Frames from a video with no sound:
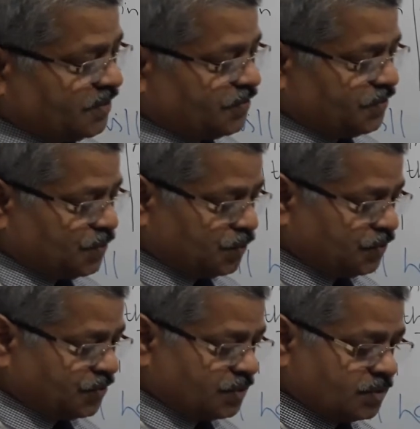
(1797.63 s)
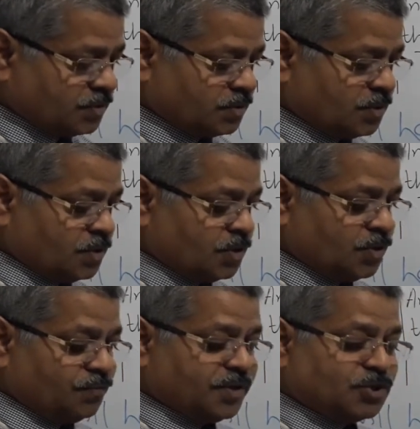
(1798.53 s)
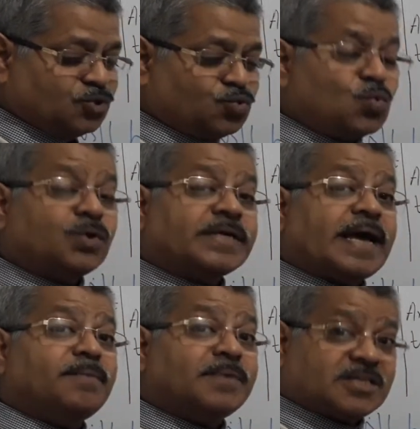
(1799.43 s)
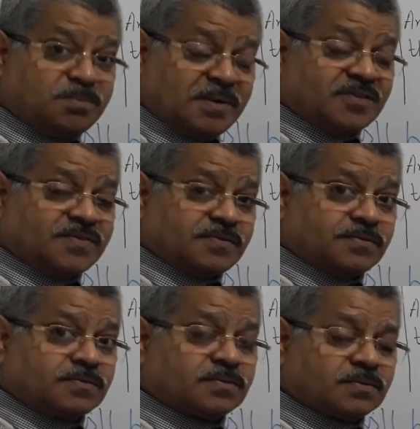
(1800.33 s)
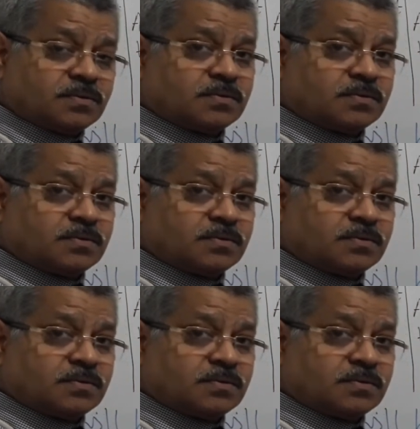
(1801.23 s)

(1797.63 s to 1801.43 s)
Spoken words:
is used with two time expressions,